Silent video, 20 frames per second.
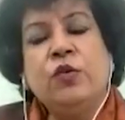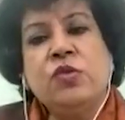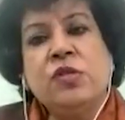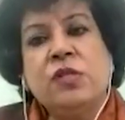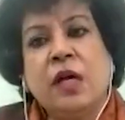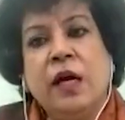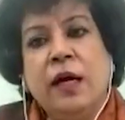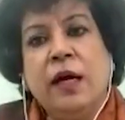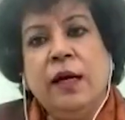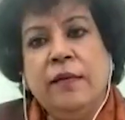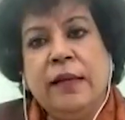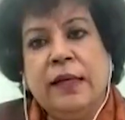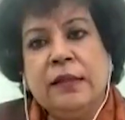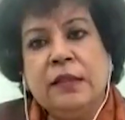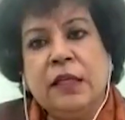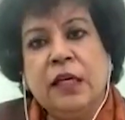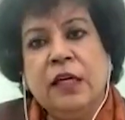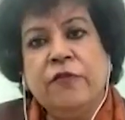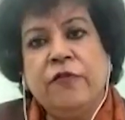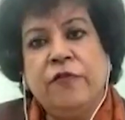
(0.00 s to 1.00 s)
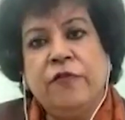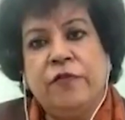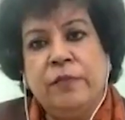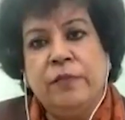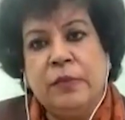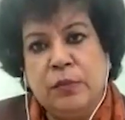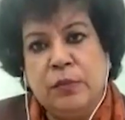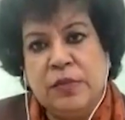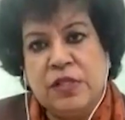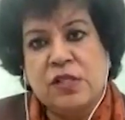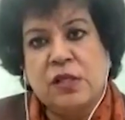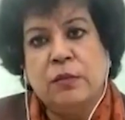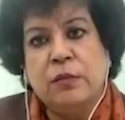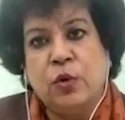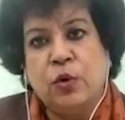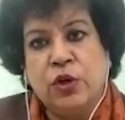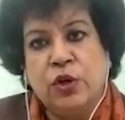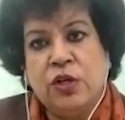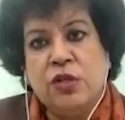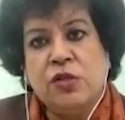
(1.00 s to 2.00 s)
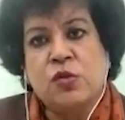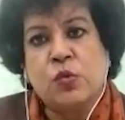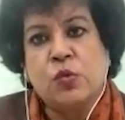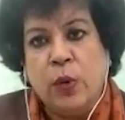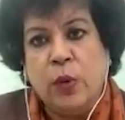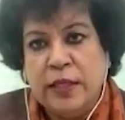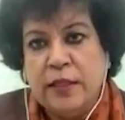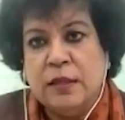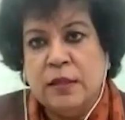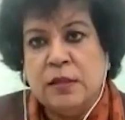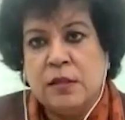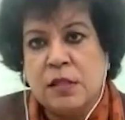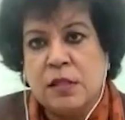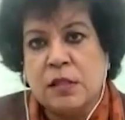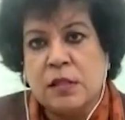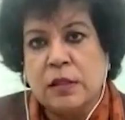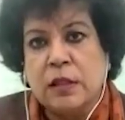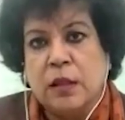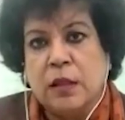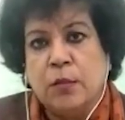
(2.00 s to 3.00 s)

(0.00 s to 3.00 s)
saying that if Mr. Moise wins,